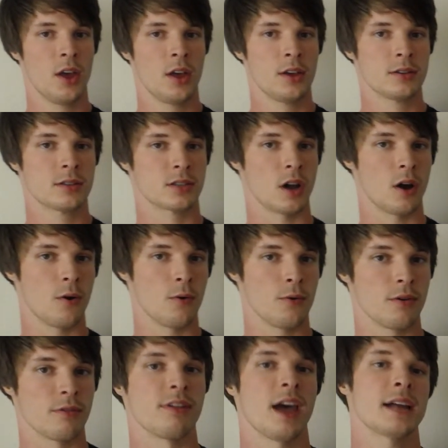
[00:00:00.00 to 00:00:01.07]

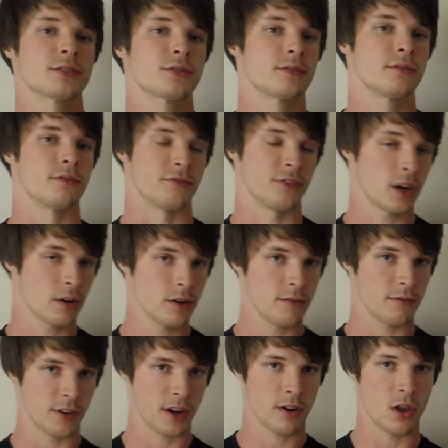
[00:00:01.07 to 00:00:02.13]
So that's very,
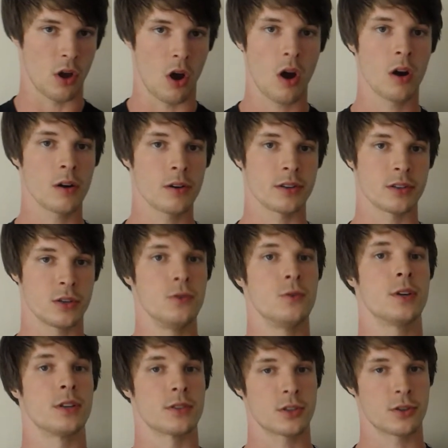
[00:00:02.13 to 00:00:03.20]
very hard to
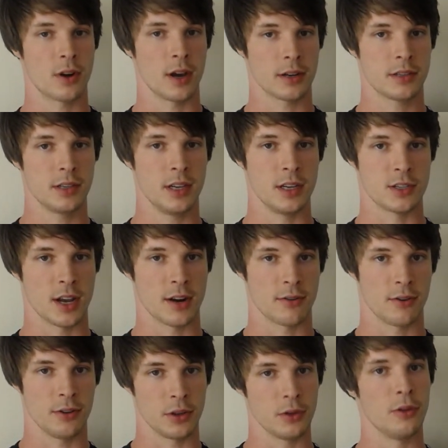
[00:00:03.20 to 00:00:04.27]
construct in
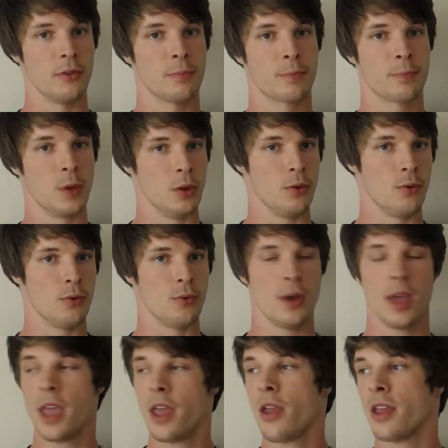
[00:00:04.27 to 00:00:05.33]
general.
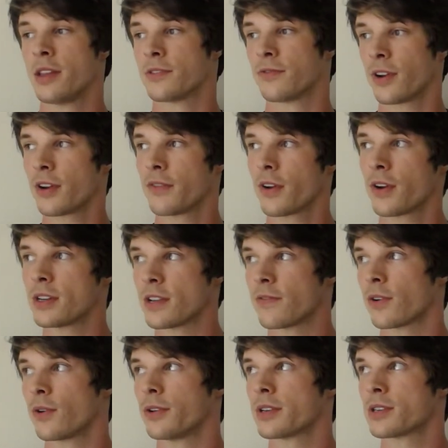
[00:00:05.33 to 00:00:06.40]
It's very, very
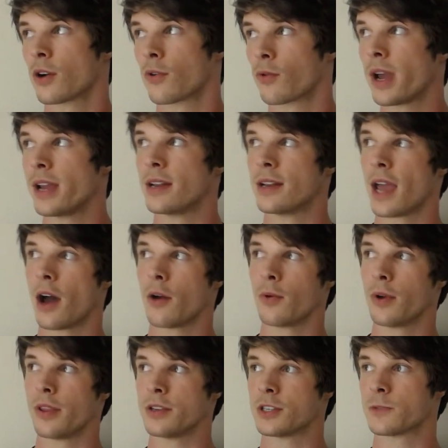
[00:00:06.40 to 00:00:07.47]
difficult to write down
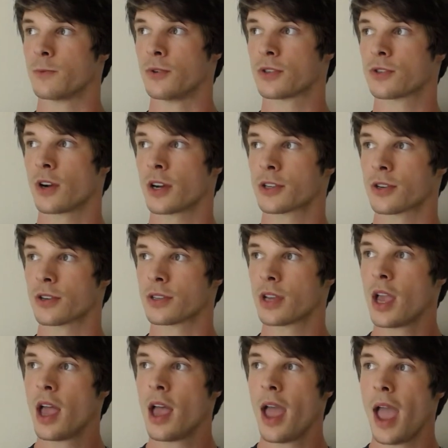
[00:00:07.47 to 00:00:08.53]
one of these smooth structures.
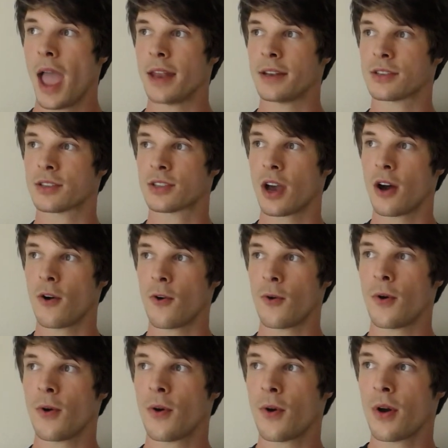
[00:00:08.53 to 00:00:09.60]
And
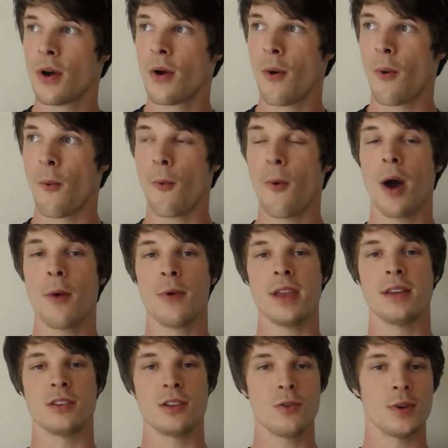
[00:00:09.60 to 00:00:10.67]
so what
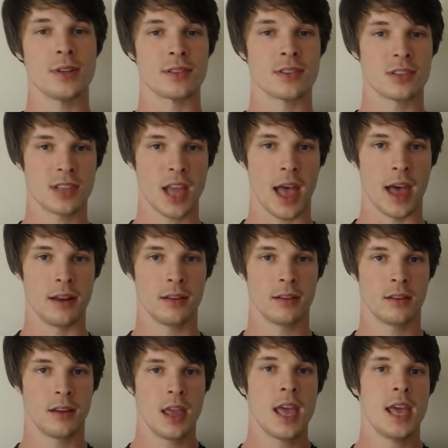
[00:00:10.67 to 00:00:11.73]
we do instead
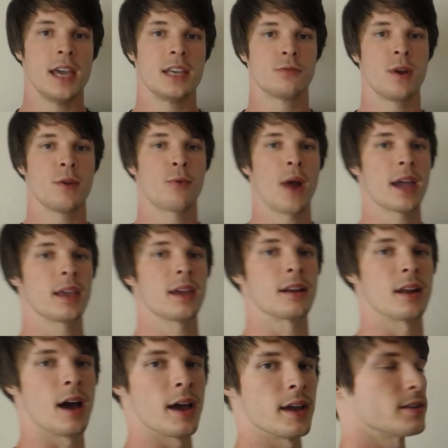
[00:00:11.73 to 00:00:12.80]
is we
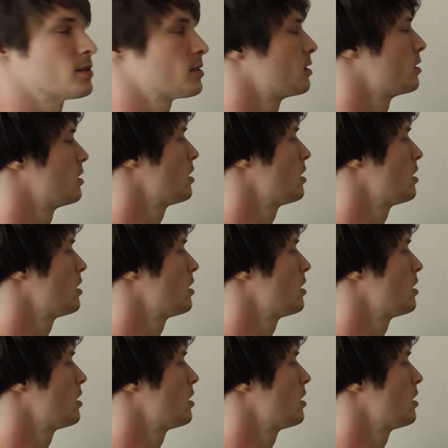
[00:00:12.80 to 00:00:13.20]
recognize